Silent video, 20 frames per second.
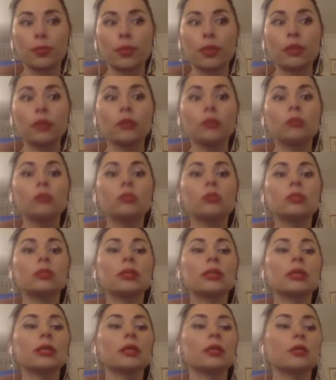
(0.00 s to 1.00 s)
You
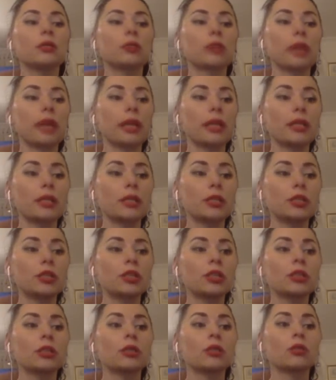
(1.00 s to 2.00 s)
stay in your
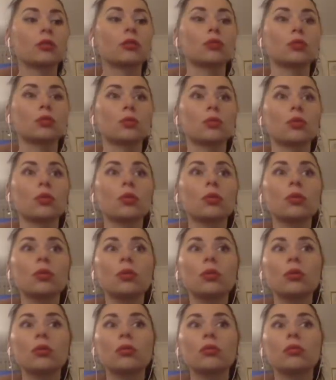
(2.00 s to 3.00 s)
energy of small
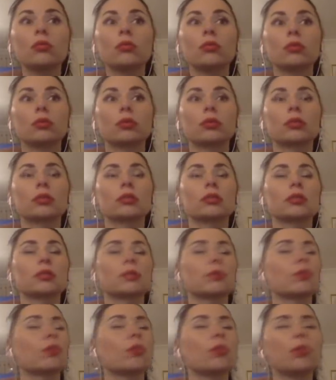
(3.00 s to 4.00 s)
boy or
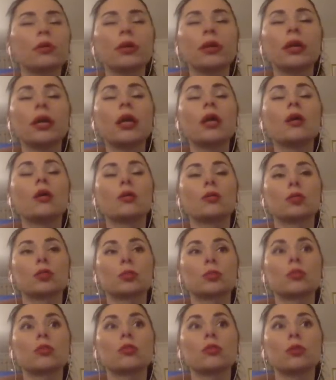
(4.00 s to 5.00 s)

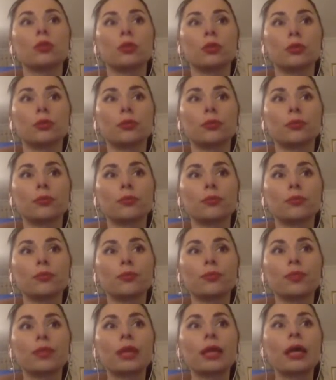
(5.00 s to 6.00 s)
small girl.
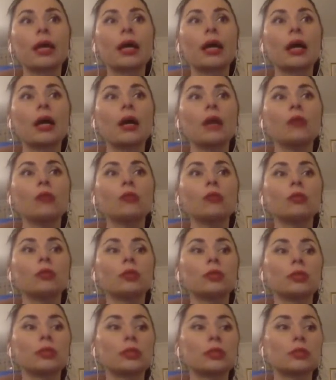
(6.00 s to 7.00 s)
How to
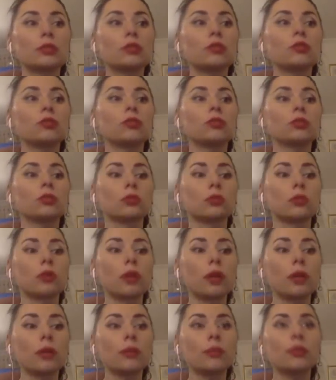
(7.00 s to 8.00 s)
understand that you not grow
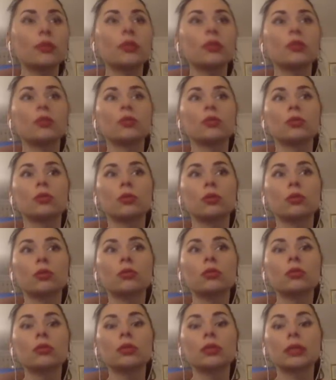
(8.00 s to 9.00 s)
up? You
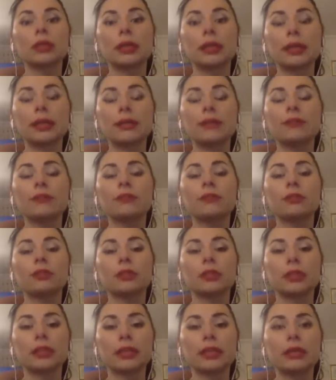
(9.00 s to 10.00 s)
don't have a
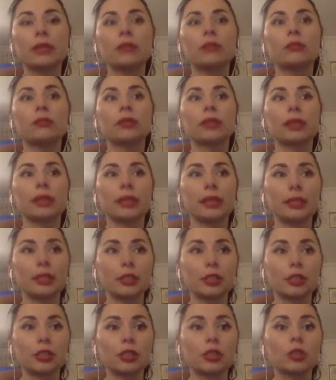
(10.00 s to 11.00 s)
real
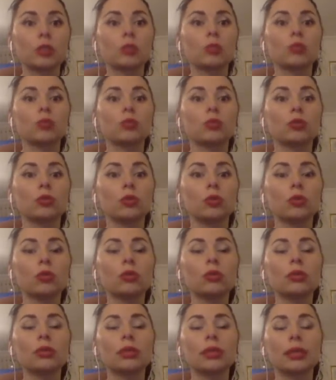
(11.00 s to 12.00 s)
relationship. You
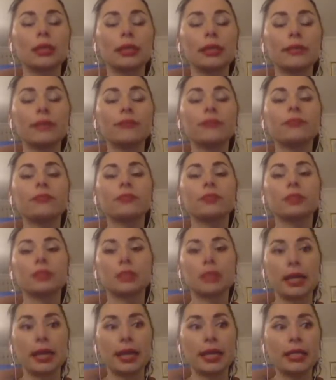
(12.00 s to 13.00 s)
don't live
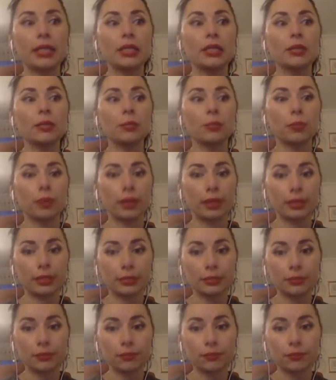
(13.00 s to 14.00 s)
with anybody.